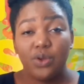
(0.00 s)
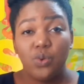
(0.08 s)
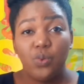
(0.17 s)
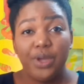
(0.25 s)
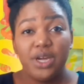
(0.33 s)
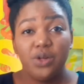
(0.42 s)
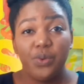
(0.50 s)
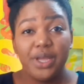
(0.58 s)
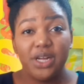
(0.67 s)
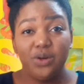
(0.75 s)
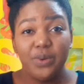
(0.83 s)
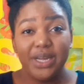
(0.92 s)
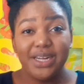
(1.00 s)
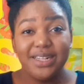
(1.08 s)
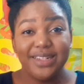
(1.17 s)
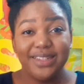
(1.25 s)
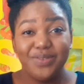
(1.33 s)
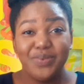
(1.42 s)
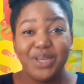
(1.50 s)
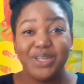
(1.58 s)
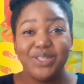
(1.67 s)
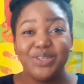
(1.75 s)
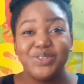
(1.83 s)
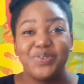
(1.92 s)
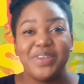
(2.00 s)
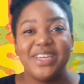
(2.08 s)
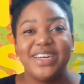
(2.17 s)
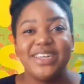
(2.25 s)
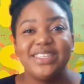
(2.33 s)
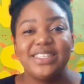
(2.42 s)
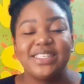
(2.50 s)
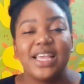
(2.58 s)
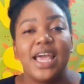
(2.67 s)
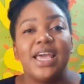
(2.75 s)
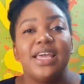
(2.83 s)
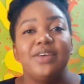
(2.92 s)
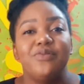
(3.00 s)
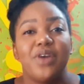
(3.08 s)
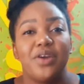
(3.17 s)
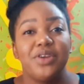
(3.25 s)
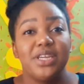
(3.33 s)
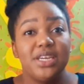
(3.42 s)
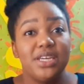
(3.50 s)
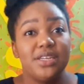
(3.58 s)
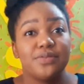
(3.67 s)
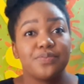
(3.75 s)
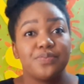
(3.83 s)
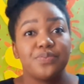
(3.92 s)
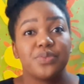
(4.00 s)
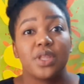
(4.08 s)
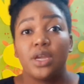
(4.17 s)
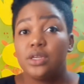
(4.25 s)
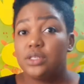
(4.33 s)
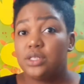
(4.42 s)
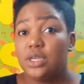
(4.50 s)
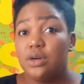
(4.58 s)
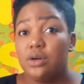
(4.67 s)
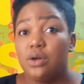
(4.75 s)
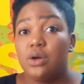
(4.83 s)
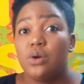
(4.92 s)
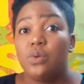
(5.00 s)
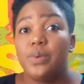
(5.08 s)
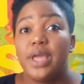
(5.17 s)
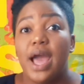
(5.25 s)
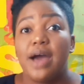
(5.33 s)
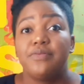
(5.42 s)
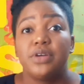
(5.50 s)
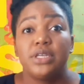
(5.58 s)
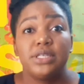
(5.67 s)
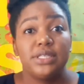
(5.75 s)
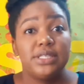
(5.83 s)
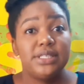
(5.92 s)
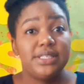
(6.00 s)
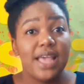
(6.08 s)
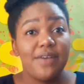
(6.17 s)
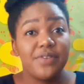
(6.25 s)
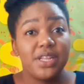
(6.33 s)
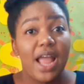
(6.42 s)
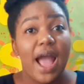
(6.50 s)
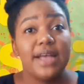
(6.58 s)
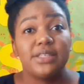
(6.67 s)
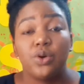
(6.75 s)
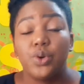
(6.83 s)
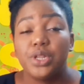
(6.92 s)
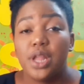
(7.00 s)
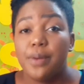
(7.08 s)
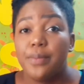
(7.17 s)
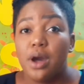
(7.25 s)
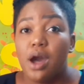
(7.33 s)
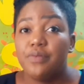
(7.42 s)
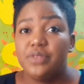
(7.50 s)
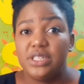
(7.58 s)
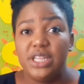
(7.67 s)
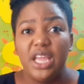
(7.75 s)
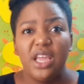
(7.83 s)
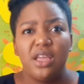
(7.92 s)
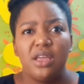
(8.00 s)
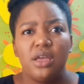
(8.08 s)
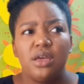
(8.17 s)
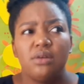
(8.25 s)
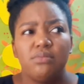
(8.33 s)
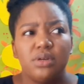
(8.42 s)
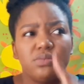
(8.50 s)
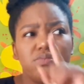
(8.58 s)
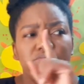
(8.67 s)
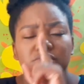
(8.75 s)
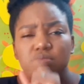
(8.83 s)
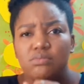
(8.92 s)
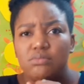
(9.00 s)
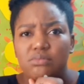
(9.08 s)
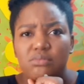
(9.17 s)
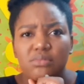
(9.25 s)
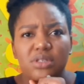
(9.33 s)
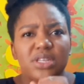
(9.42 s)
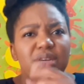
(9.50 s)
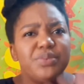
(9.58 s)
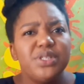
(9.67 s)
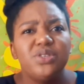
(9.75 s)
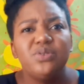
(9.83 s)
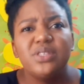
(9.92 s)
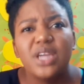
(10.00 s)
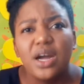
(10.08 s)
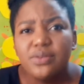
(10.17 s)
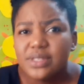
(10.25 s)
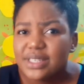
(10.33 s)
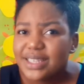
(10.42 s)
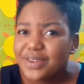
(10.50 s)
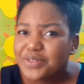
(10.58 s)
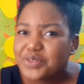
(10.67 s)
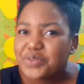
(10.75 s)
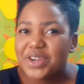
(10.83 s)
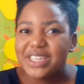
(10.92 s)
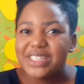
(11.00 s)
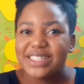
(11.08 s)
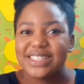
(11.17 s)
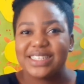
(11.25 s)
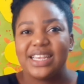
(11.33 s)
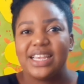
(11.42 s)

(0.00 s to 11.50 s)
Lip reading: Wiggle, wiggle, wiggle, wiggle those fingers. Very good. So we have 7 as our number of the day. But what can we do to count to 7, friends?